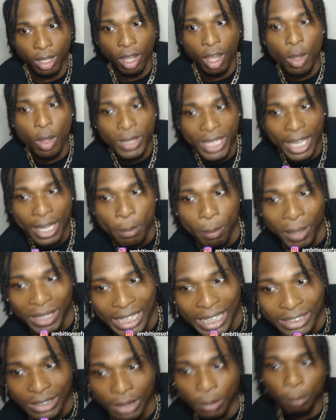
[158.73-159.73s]
Okay, but
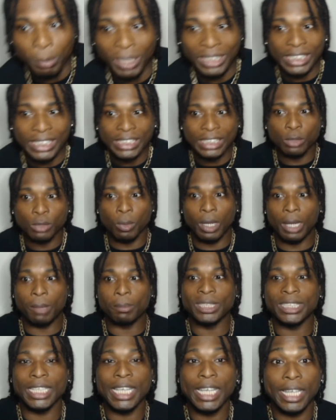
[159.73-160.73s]
this is what
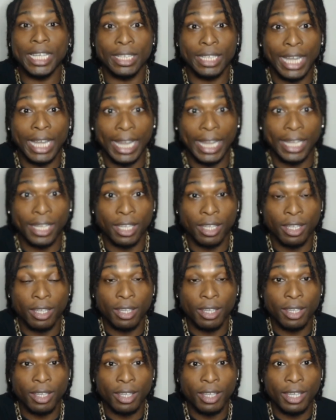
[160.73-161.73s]
I'm saying. Like,
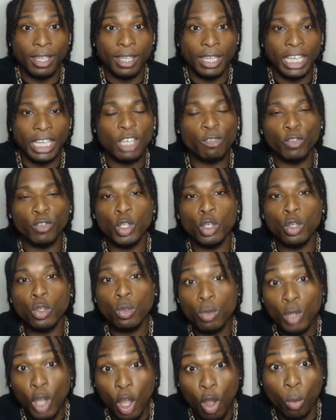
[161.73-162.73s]
if you
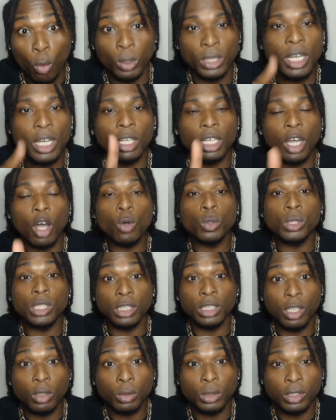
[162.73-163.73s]
know, hold
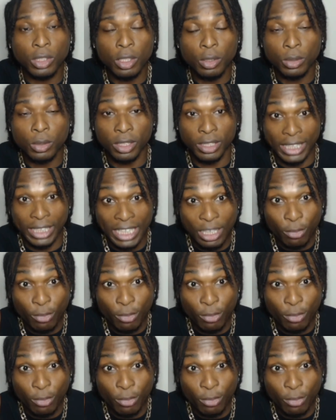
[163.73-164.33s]
on.